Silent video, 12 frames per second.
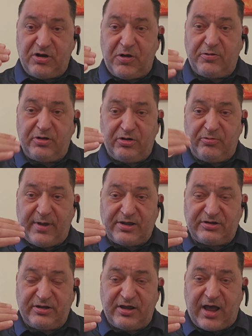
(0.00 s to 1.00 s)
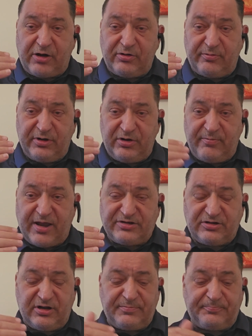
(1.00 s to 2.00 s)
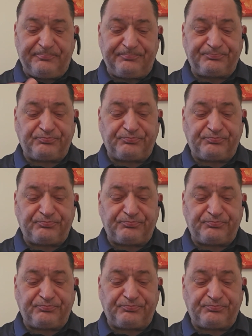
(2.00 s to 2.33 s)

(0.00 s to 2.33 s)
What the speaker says: inner masculine,